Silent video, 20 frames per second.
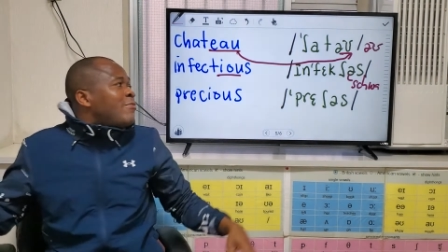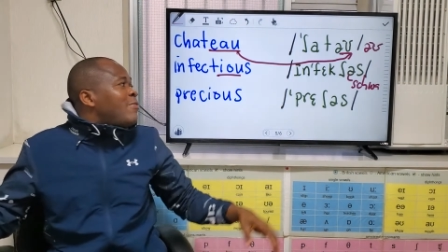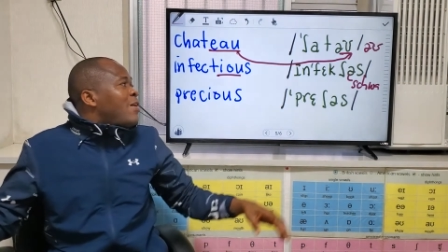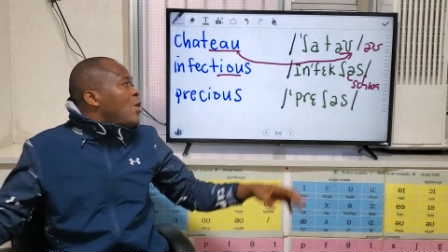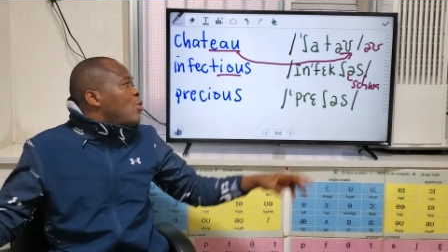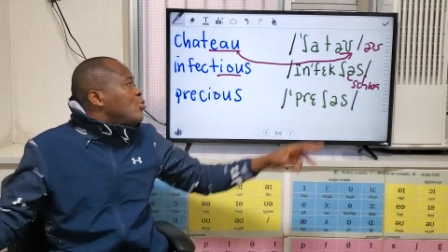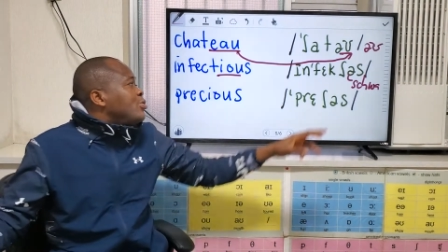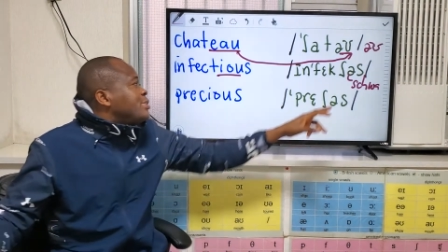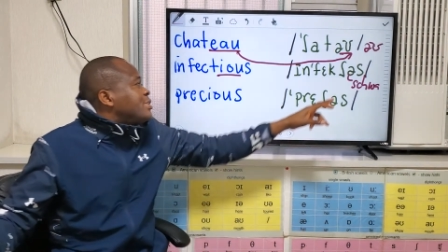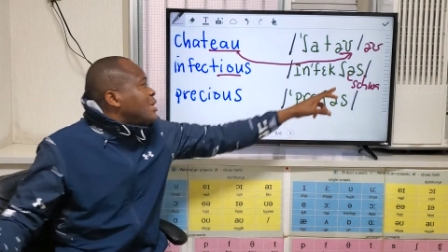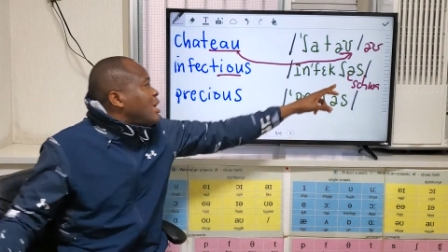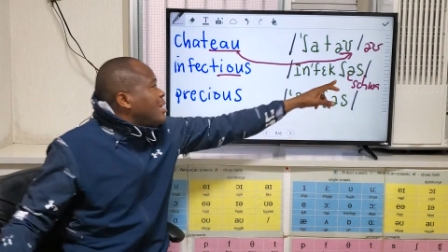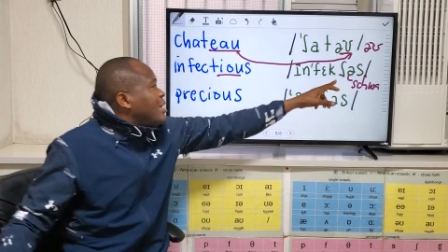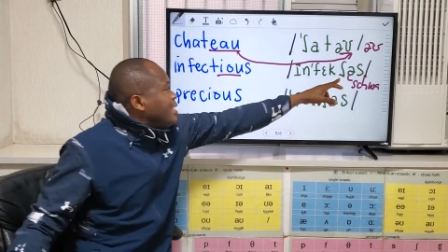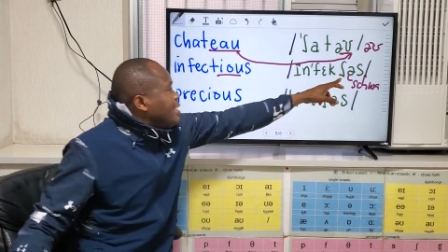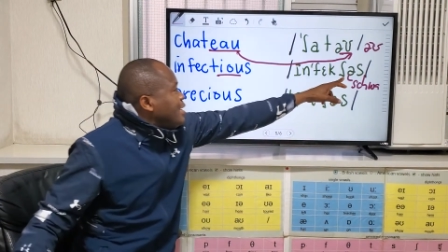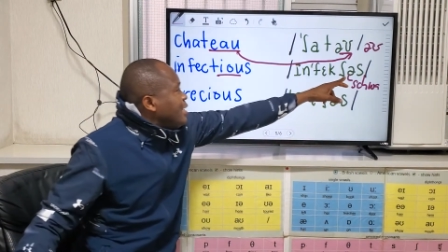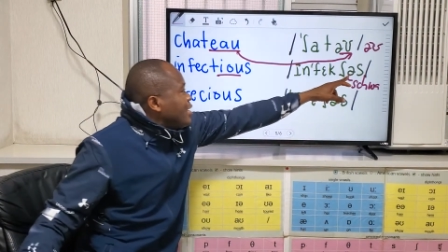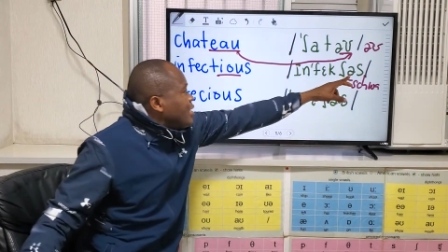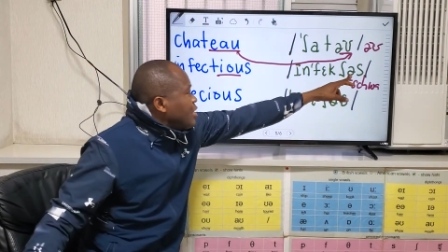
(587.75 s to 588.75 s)
vowel sound
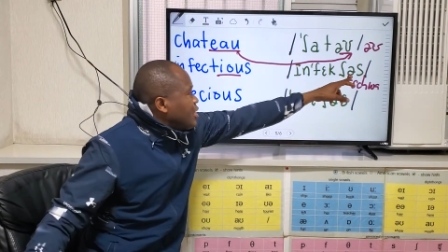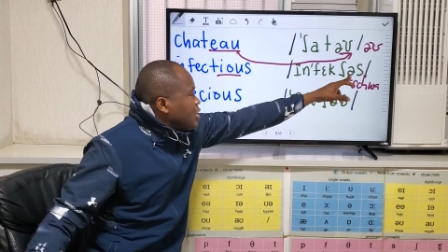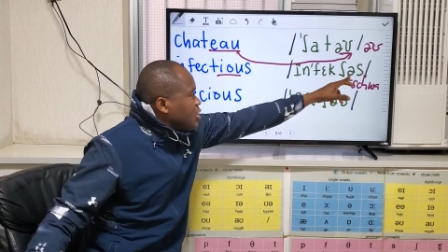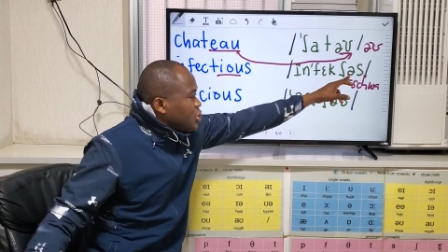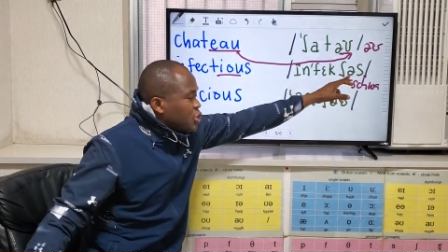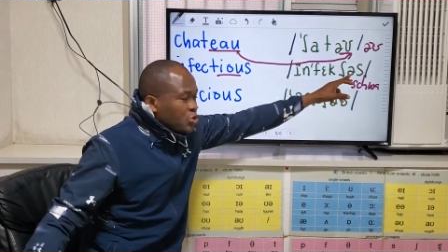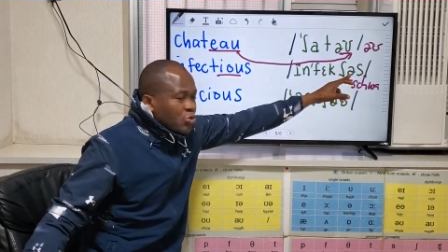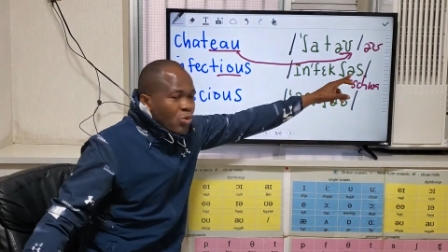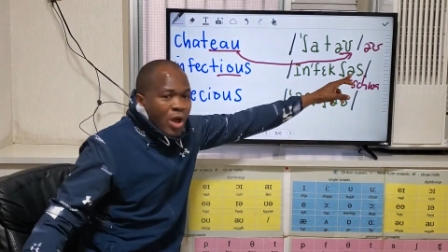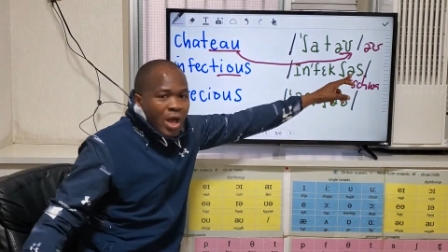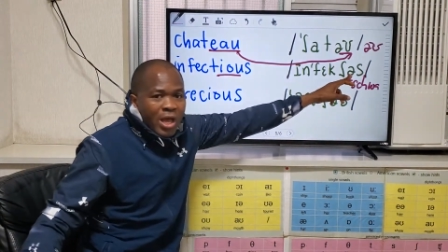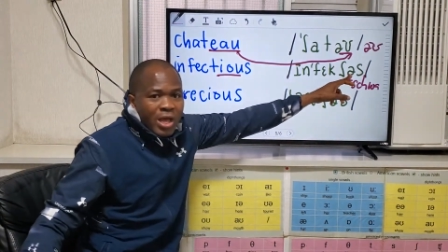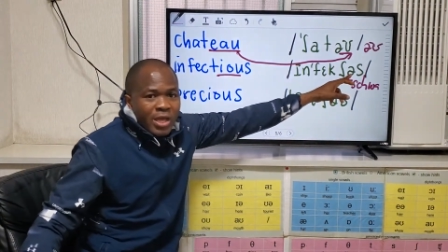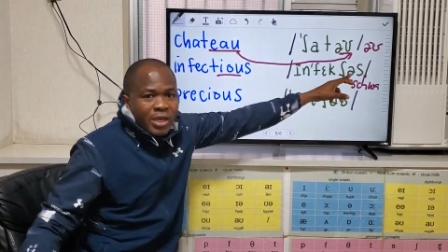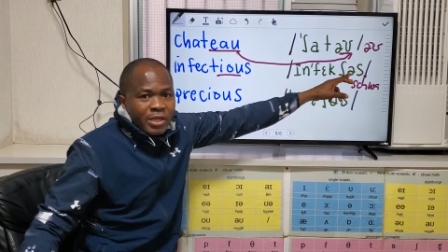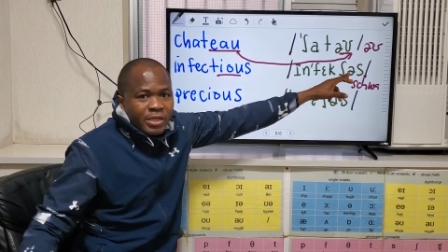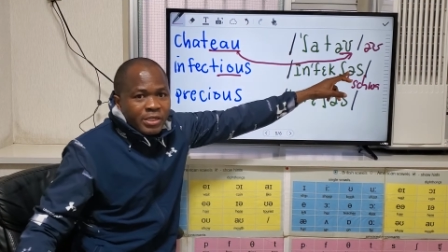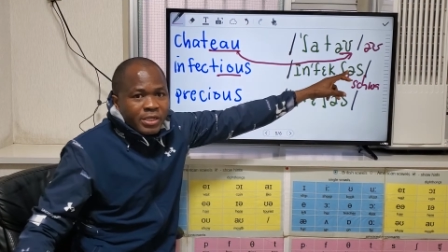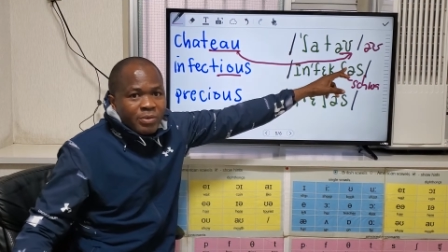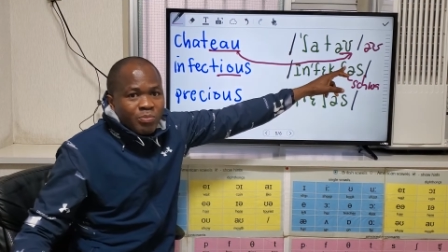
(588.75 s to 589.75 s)
in English, sure.
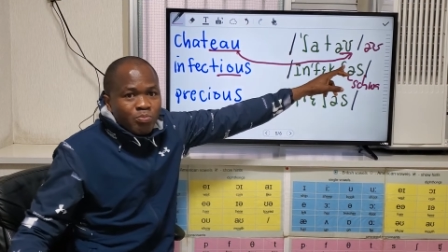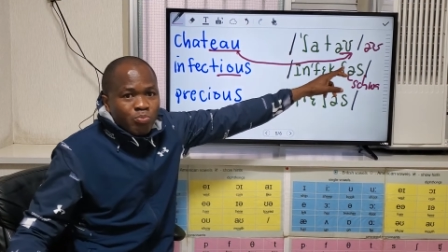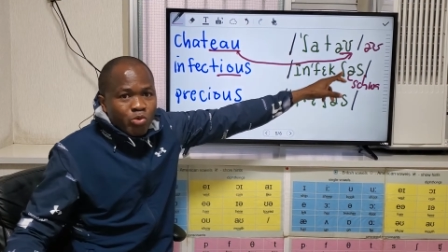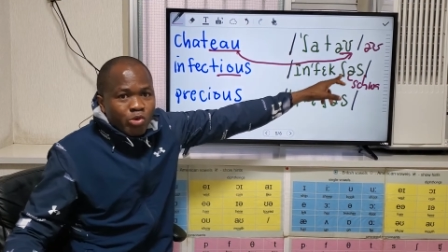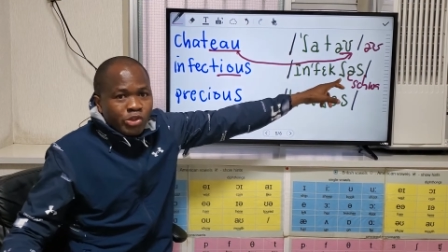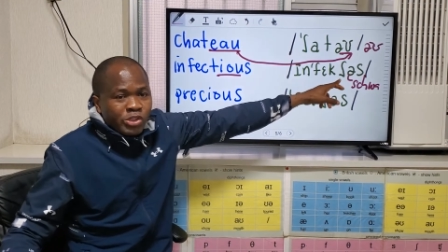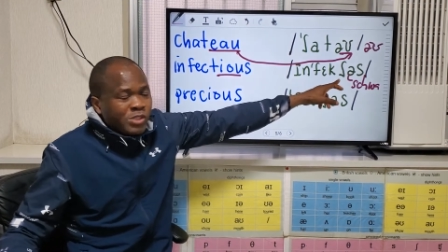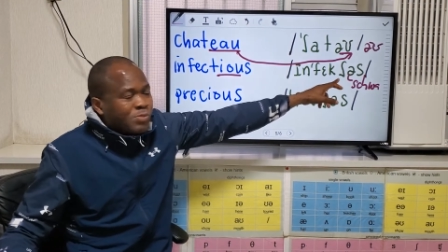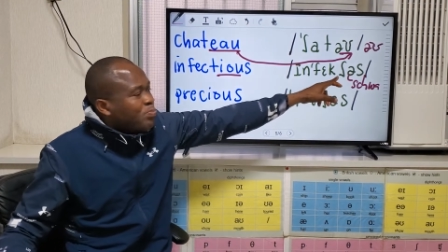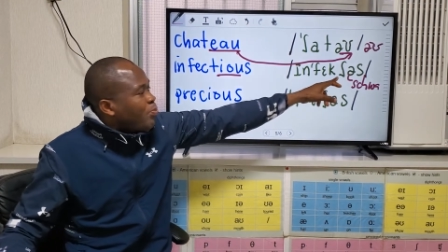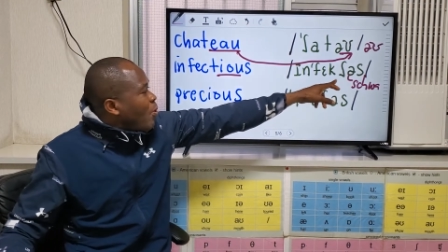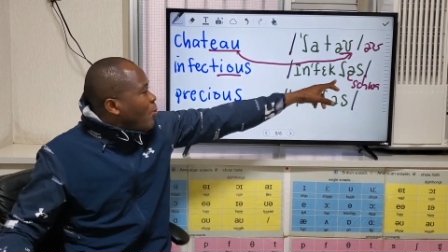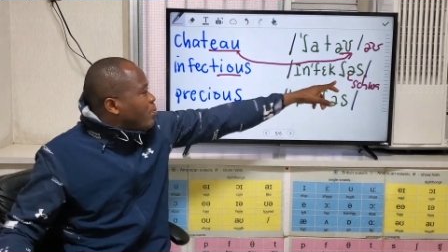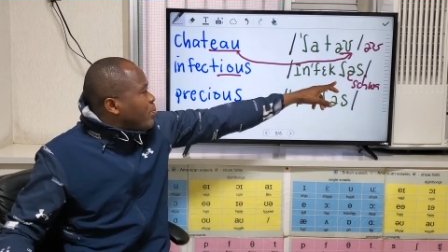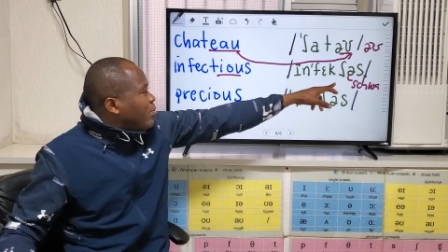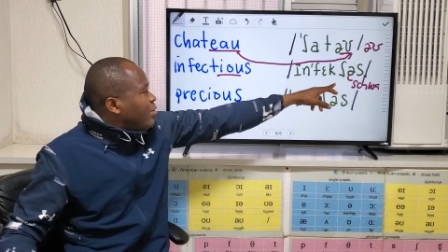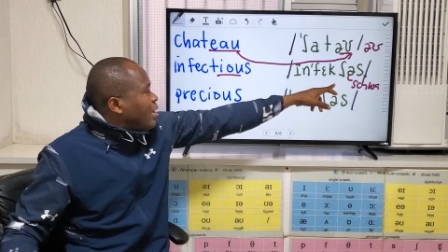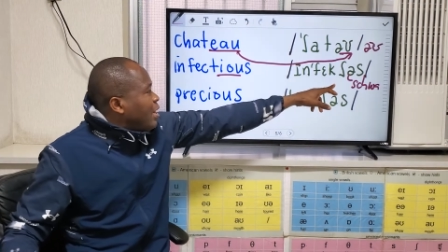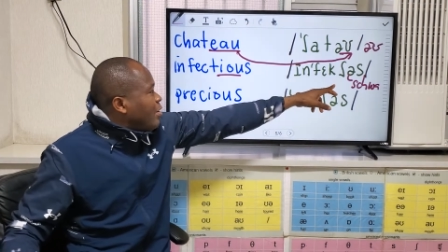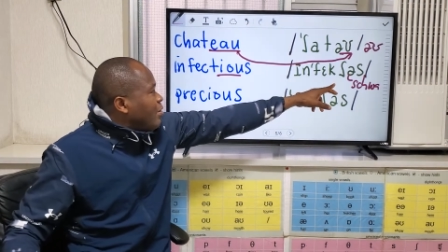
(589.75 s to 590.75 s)
The most
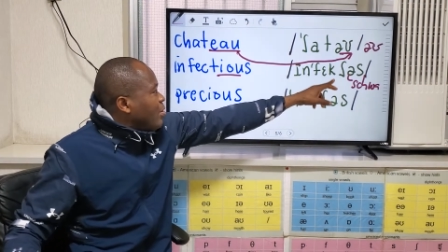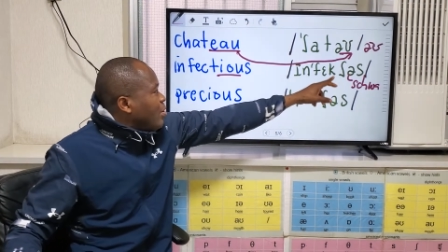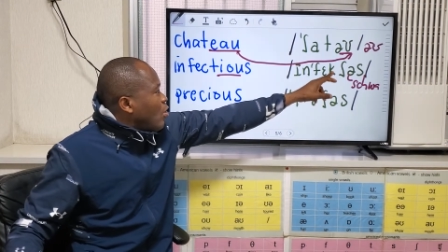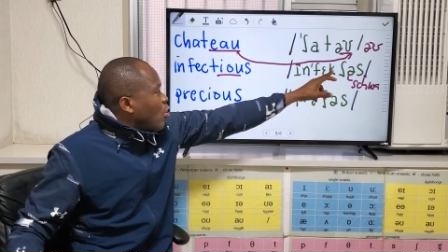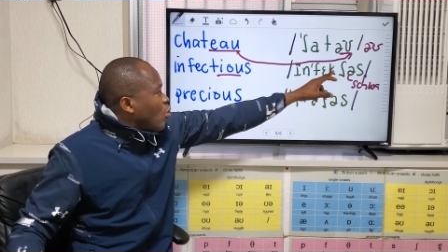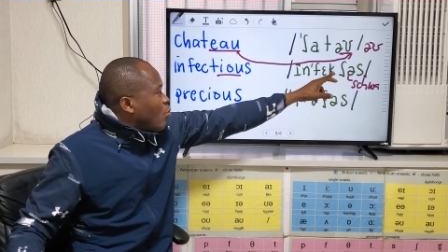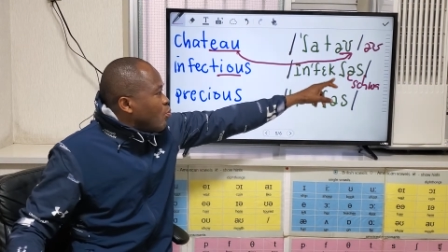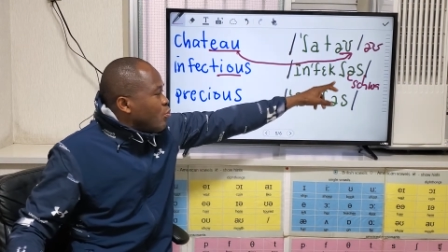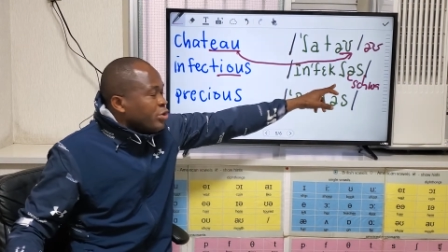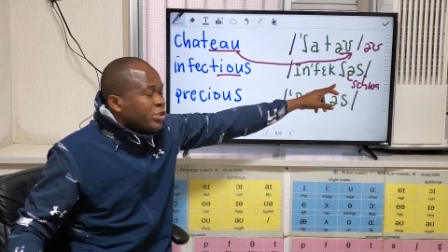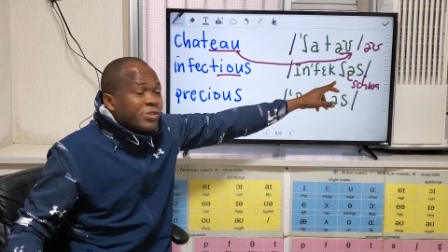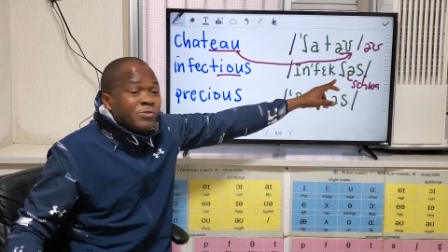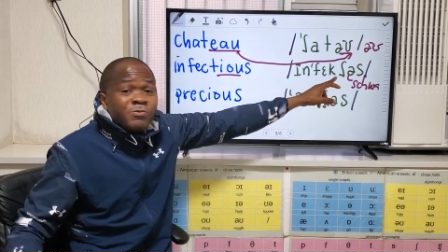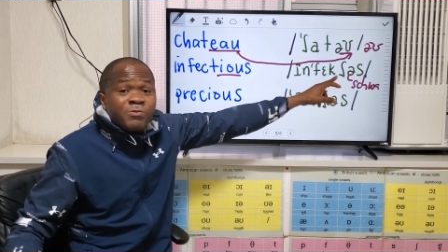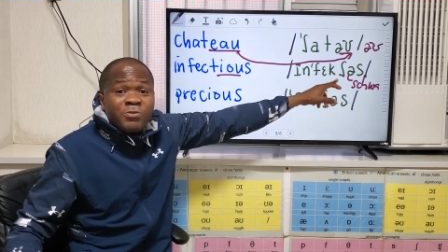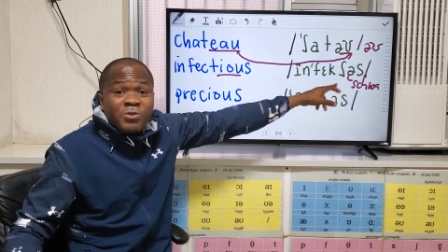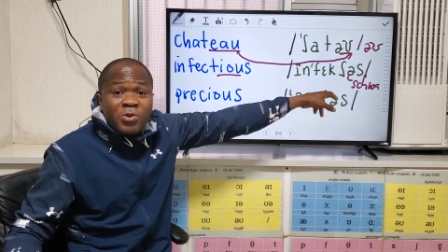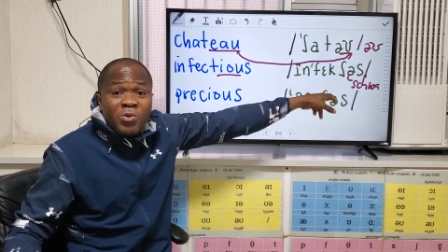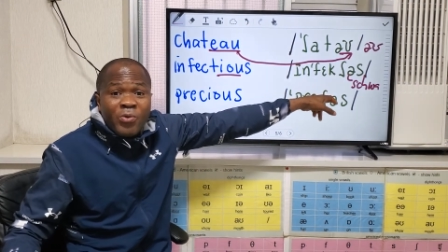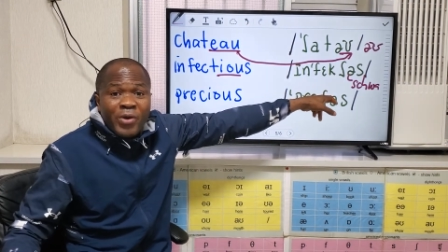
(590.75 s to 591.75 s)
popular or most
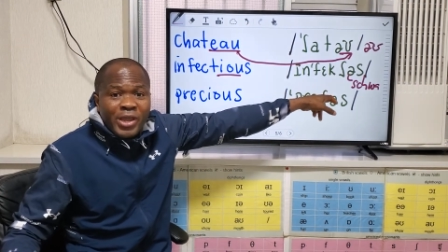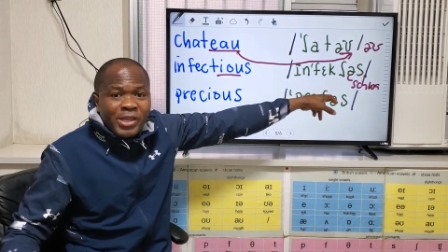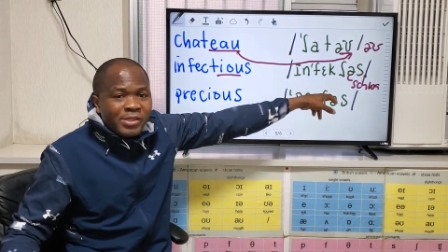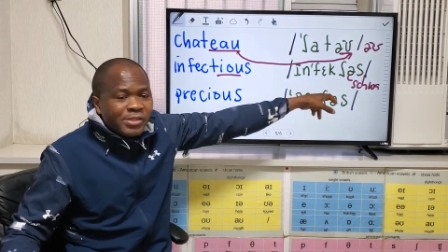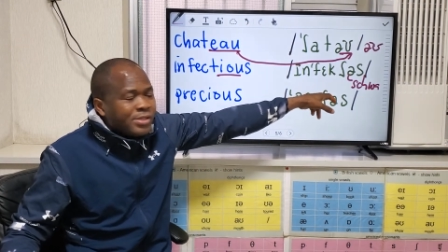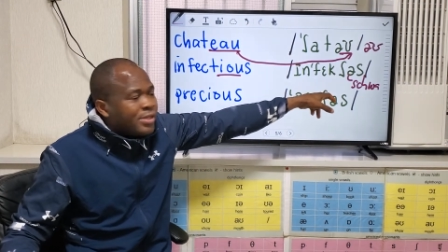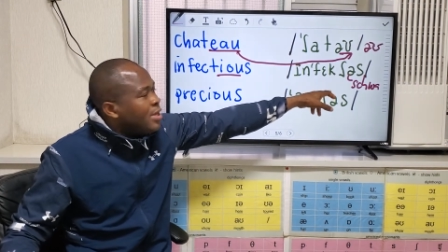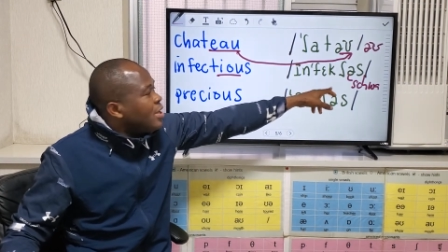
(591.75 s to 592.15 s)
frequent